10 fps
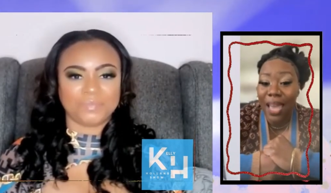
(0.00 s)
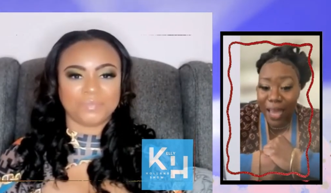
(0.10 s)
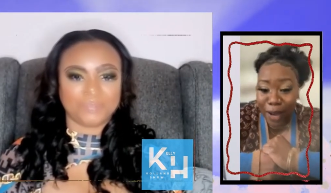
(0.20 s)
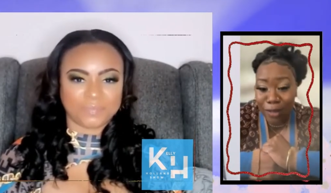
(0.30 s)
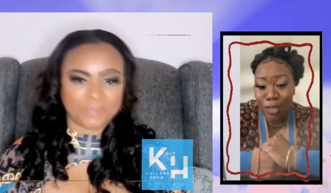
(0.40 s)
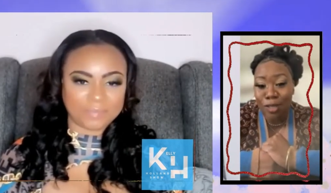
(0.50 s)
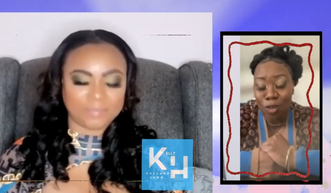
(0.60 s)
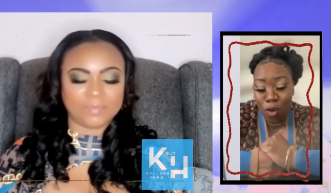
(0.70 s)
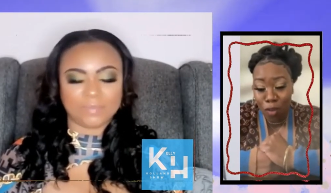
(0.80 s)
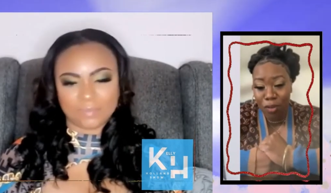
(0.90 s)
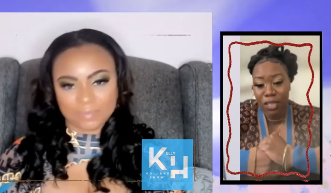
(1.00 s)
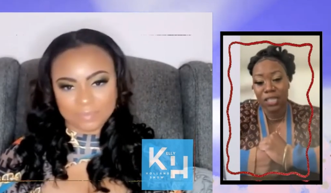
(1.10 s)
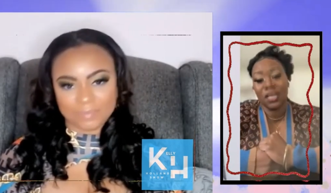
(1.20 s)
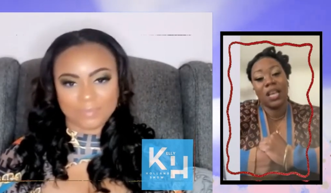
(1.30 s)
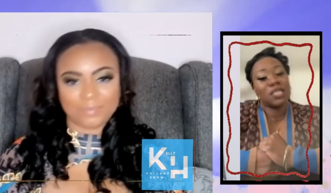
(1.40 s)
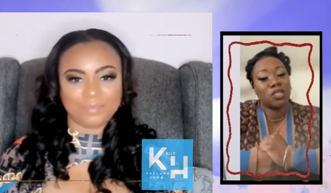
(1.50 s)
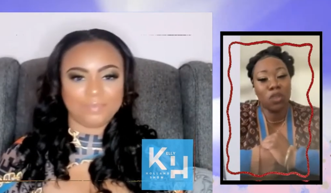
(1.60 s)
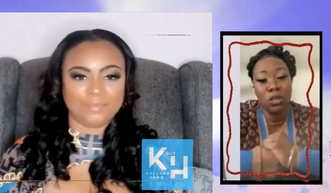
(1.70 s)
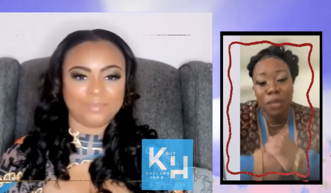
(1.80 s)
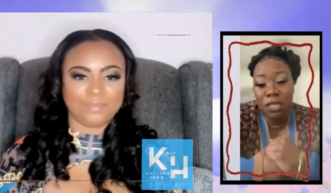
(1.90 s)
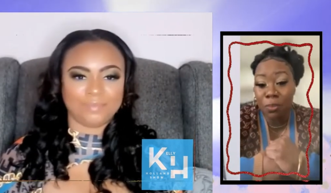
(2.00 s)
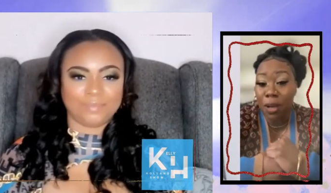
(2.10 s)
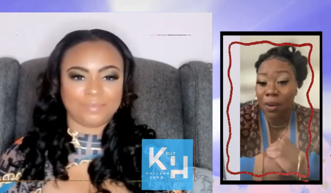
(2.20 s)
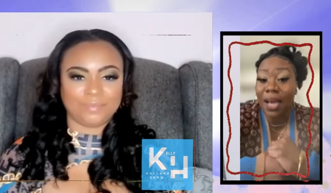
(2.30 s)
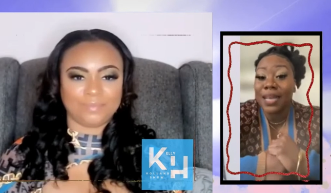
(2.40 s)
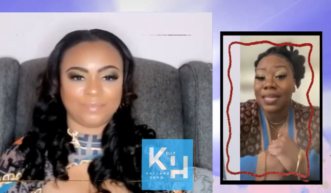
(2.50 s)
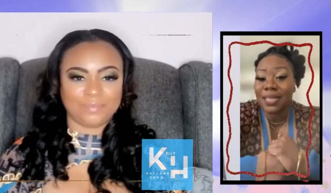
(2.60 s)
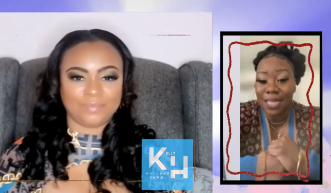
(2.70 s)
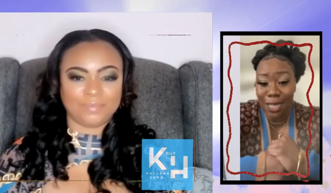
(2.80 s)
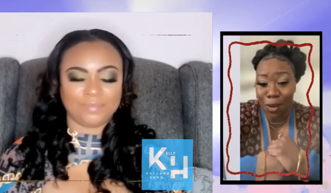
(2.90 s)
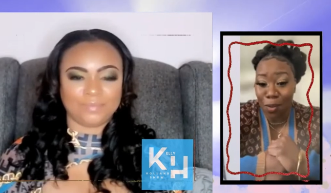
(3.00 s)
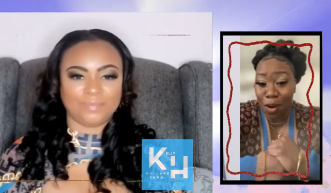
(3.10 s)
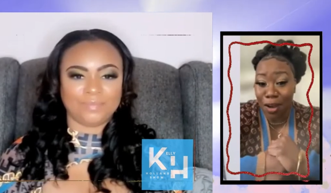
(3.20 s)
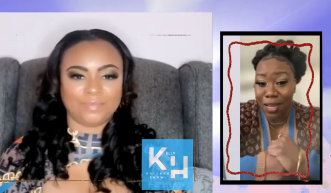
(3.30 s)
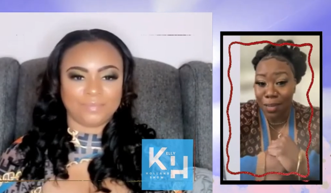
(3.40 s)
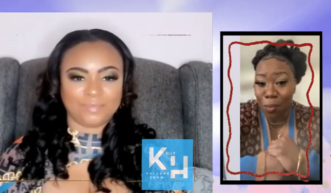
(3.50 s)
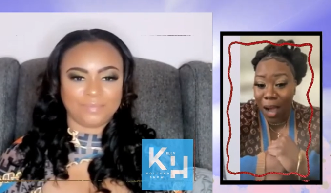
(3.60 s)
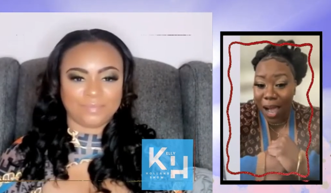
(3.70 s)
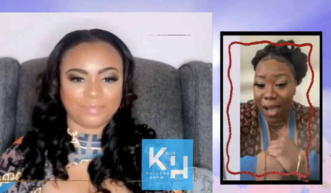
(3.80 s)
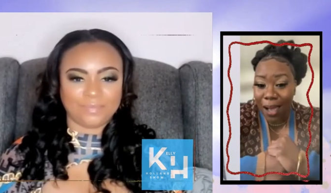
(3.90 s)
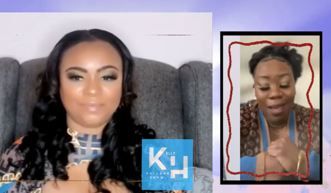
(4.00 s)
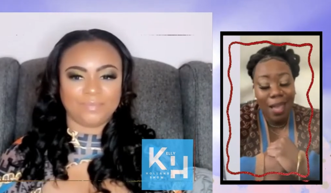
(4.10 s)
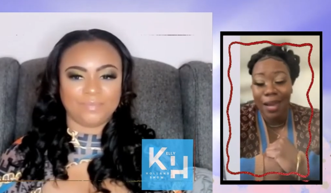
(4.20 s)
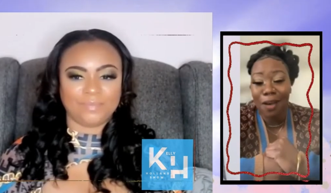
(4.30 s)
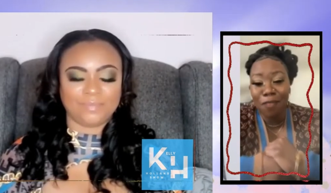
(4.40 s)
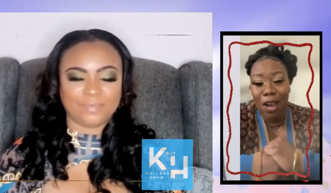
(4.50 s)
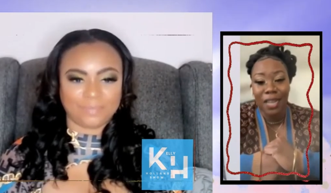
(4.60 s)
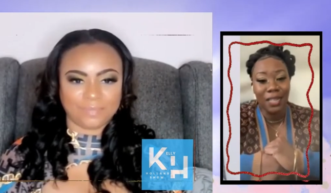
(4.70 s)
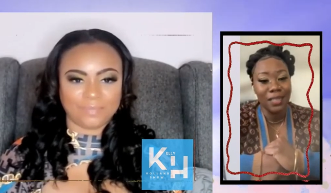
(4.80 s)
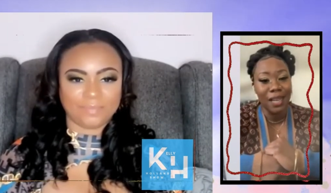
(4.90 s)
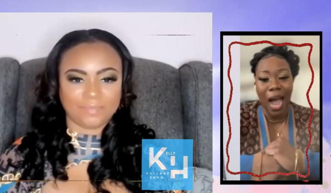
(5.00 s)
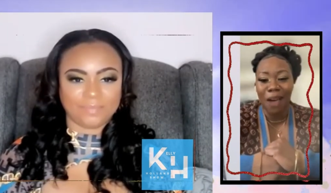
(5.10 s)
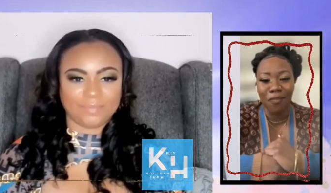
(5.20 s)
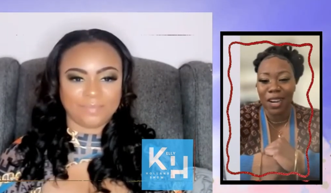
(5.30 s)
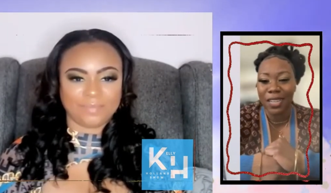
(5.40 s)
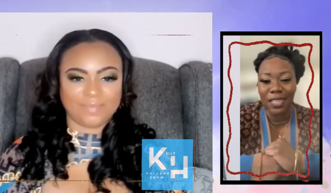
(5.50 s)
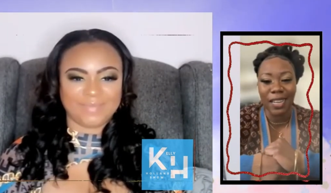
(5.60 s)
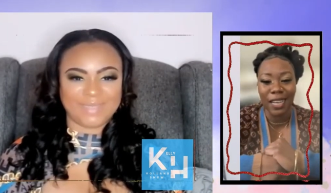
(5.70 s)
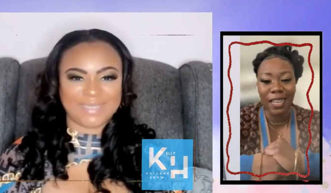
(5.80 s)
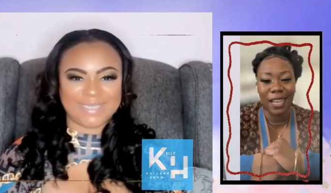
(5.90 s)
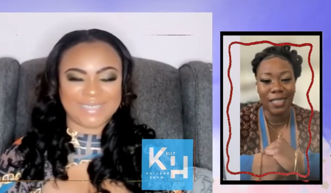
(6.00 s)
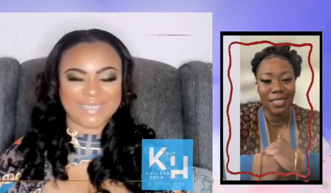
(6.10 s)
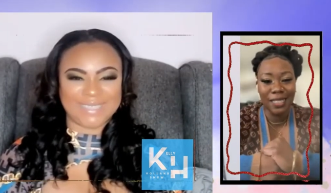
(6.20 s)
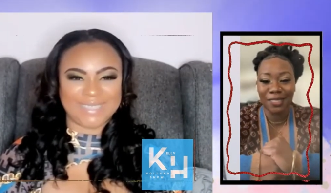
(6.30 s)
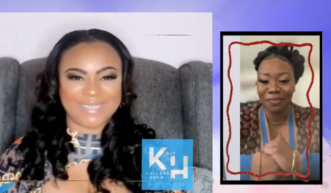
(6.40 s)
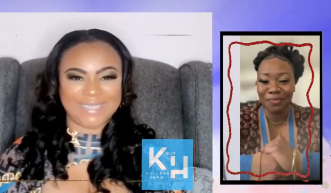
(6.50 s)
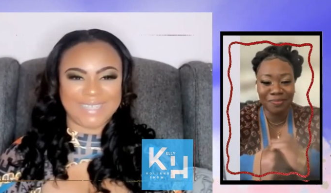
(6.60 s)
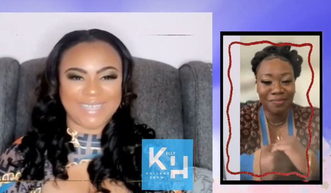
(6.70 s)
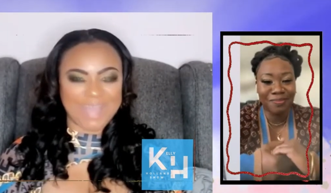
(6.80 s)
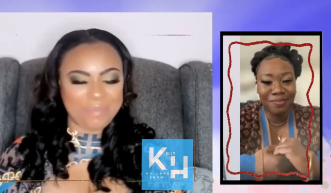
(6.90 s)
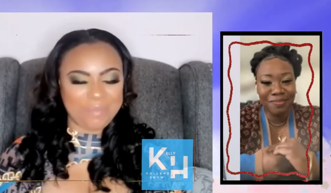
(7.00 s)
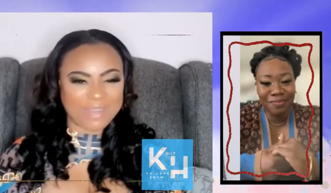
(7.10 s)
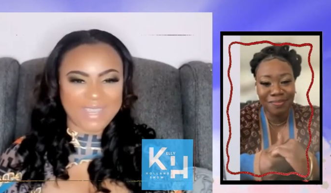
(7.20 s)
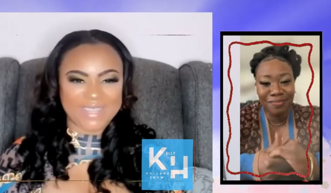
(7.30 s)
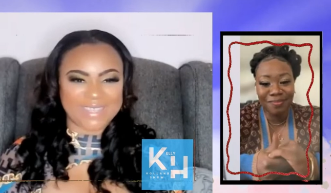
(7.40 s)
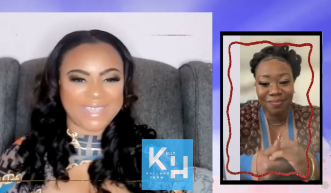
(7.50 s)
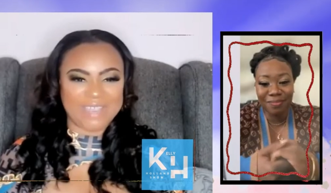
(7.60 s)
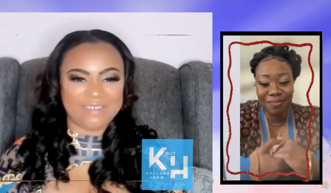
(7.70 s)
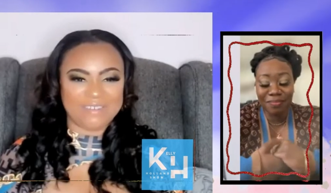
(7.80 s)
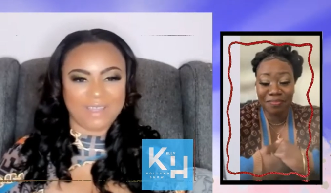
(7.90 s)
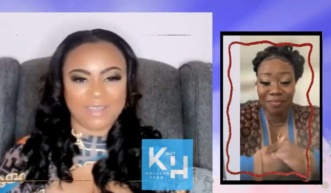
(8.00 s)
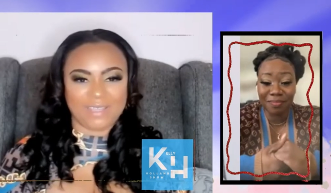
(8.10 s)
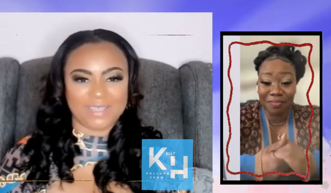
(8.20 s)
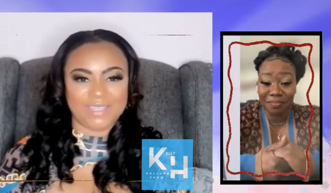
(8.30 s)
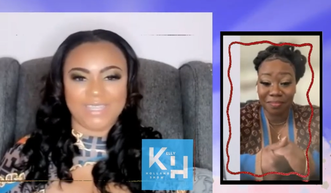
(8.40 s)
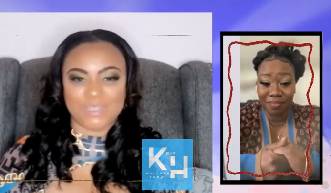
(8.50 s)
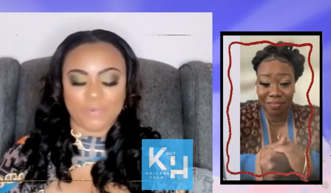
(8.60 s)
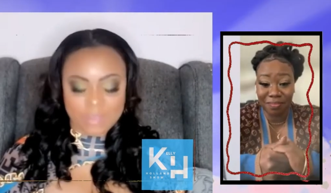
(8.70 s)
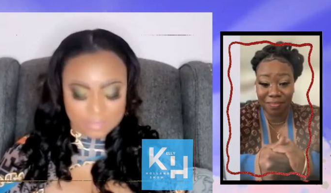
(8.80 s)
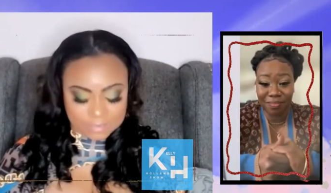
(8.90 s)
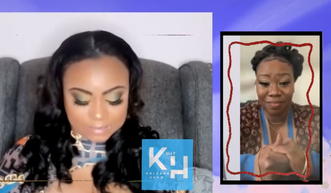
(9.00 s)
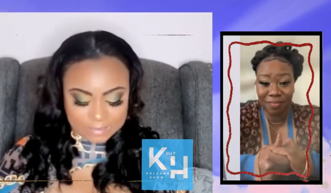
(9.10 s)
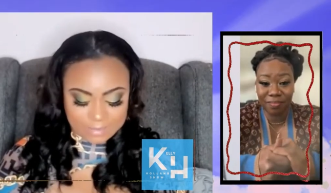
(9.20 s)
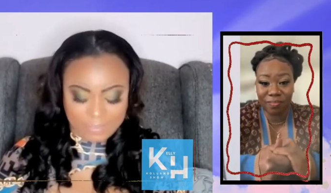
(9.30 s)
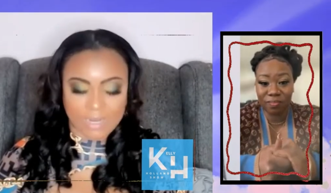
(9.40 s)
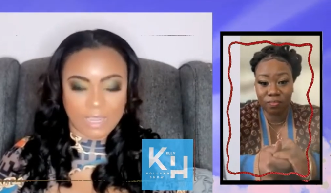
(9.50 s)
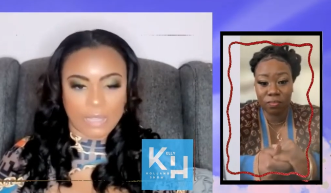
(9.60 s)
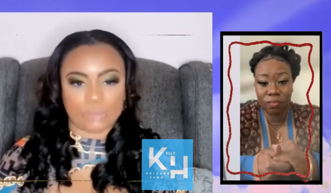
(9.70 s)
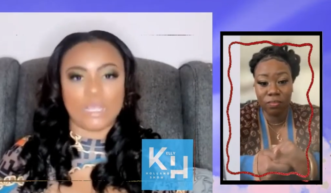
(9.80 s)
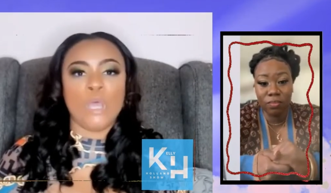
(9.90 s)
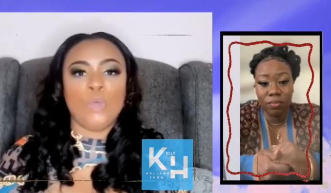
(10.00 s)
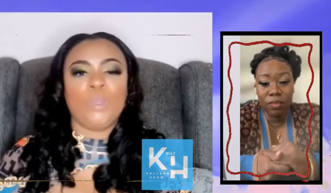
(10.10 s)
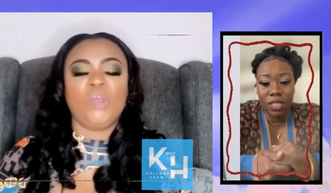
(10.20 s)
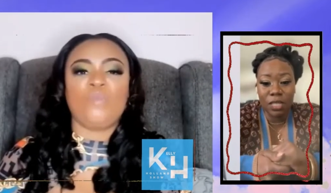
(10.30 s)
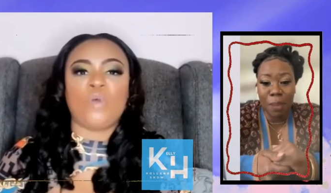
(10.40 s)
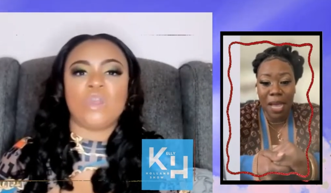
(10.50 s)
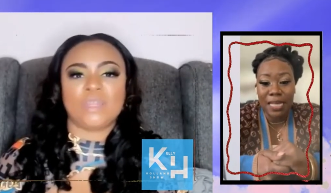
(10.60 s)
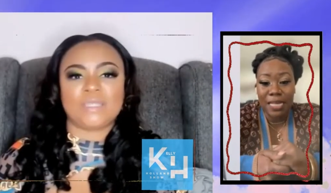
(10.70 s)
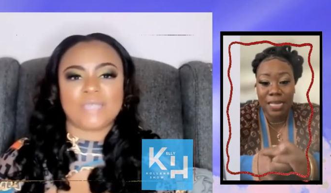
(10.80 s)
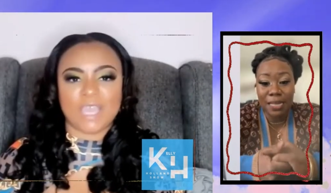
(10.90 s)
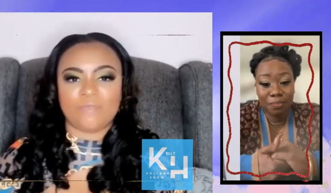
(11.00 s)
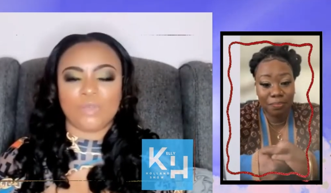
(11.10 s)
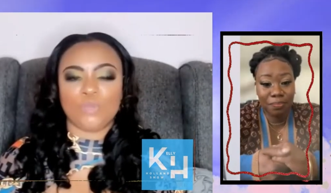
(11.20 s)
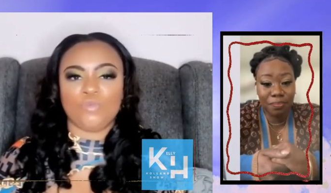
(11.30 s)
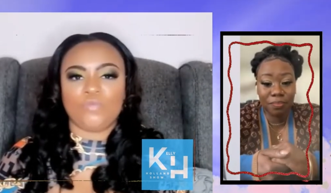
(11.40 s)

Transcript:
Speaker 1: hair story Story being spelled S T O R E Y. And I'm ready. I'm ready today,
Speaker 2: Kelly. I'm glad to hear it, honey, because these questions are something else. We are fortunate to have new